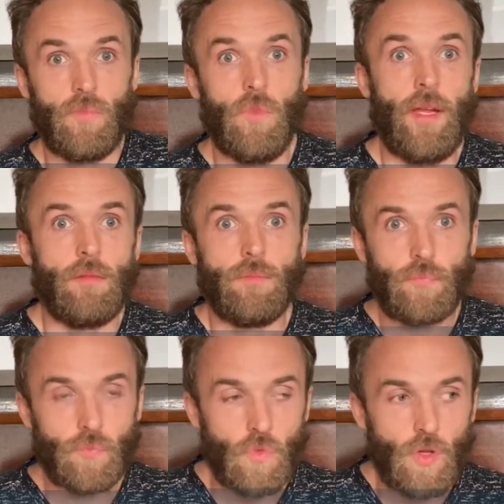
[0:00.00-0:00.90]
Like,
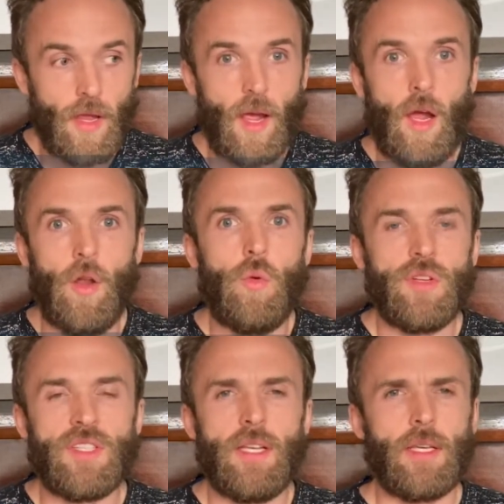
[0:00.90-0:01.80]
I don't want
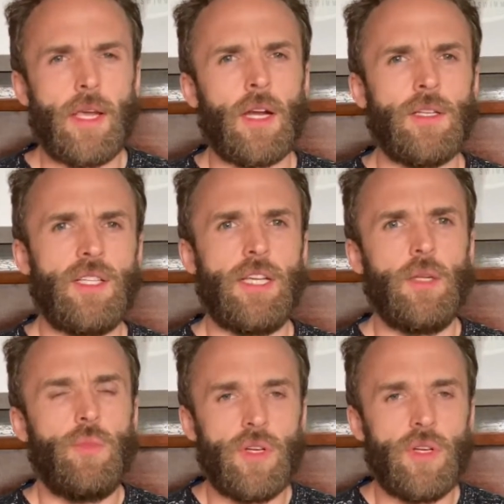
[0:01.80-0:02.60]
to say guaranteed,